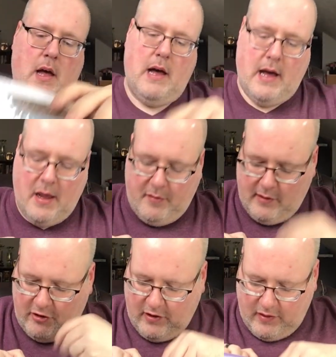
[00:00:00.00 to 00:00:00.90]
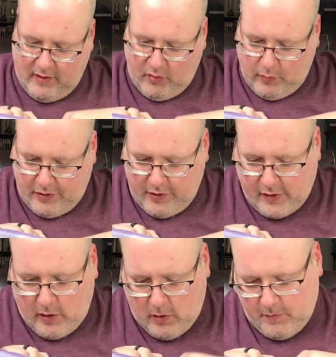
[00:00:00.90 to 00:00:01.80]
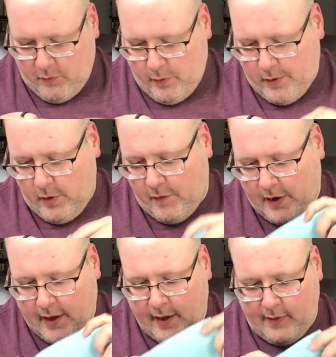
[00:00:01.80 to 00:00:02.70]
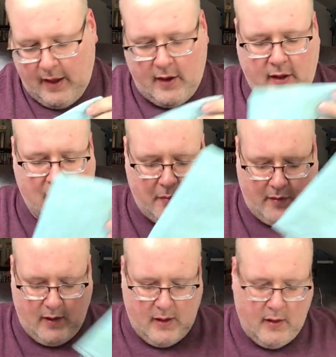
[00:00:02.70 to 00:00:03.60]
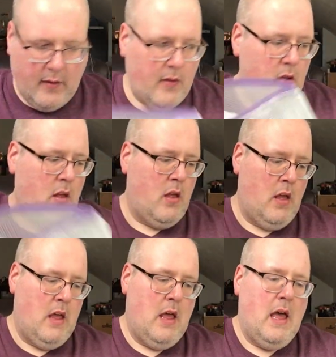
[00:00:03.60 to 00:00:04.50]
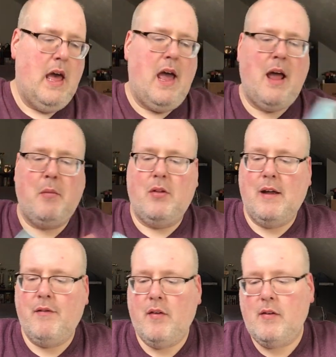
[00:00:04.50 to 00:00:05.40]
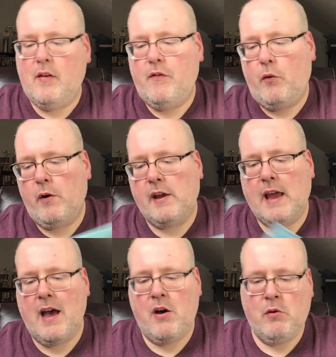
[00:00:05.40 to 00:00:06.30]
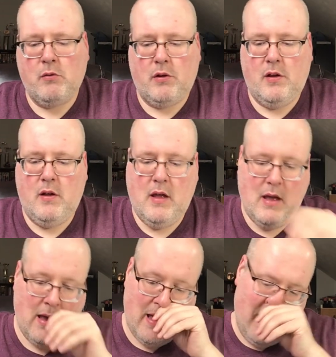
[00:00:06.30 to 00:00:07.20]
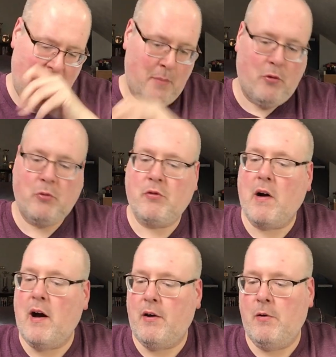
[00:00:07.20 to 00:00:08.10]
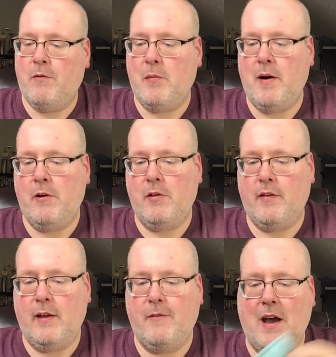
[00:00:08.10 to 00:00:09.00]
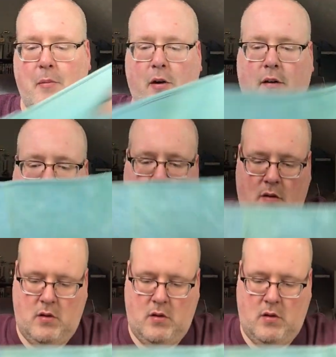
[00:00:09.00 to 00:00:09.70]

I am stitching this with the called for overdyes and DMCs, and I believe this is 40 count Emerald Grotto from Under the Sea Fabrics.